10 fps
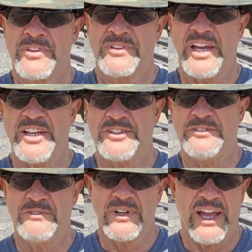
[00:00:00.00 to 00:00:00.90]
They
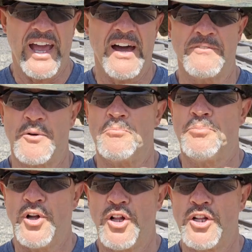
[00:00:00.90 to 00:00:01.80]
have
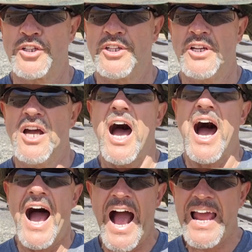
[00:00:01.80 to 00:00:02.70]
pulled
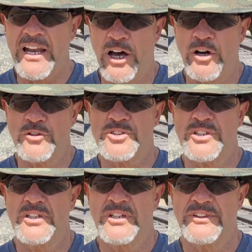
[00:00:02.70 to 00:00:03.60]
high loads
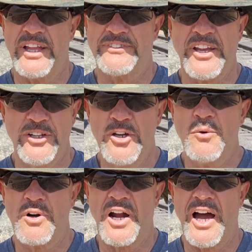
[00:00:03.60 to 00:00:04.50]
that they knew
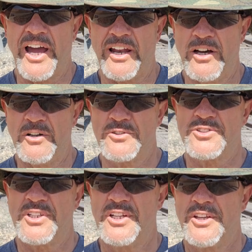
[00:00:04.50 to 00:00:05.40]
were high
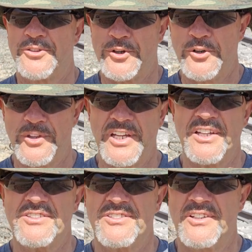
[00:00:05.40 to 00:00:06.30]
loads through
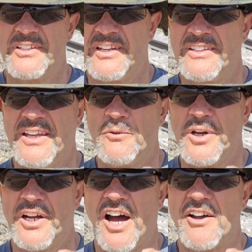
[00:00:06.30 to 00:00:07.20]
these, and they
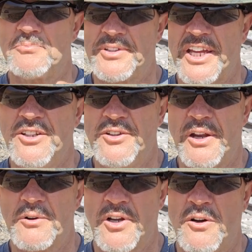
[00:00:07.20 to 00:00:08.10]
went off, but they knew they
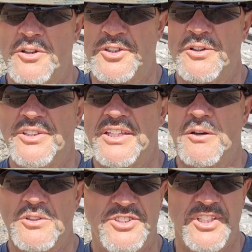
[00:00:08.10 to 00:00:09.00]
were going to, and then they
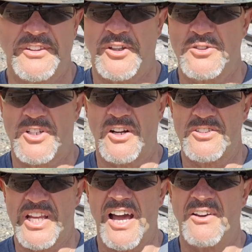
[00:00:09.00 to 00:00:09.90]
would set those
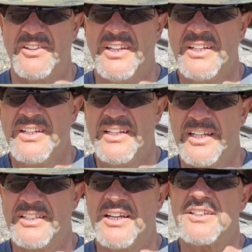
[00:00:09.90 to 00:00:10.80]
cars out
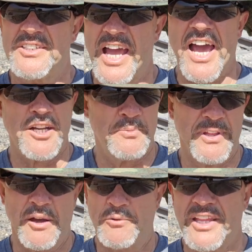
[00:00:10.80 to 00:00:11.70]
in
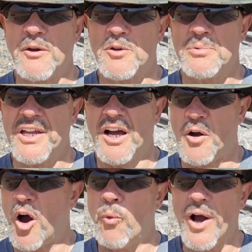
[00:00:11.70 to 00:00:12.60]
Tehachapi. They would be
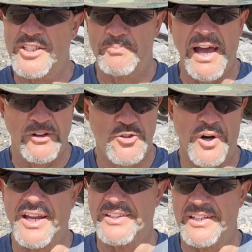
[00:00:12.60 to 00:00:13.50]
a westbound
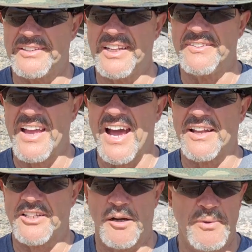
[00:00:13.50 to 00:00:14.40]
train that did
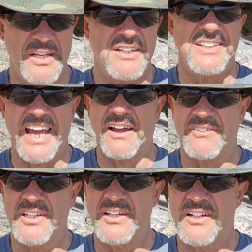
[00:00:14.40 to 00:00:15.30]
that coming down the
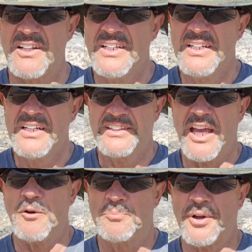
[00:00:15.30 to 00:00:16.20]
hill. They
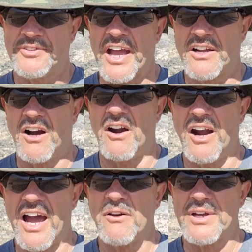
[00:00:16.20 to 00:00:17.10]
would put that car
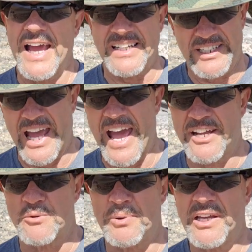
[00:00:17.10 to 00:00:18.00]
out at
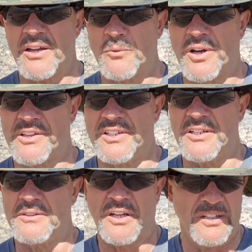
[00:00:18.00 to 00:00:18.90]
Tehachapi on one of
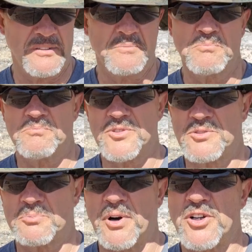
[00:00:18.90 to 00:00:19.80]
the
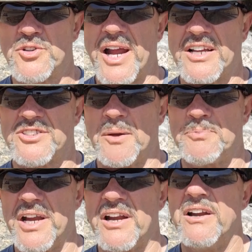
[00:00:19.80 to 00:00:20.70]
spur tracks up
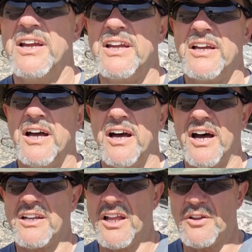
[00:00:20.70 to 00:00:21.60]
there,
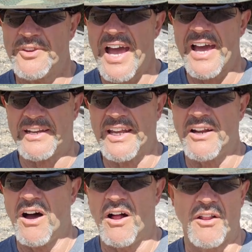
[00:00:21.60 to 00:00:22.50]
unload that and
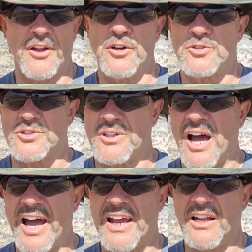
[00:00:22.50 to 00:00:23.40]
haul those
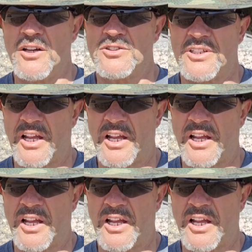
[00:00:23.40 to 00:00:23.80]
high loads.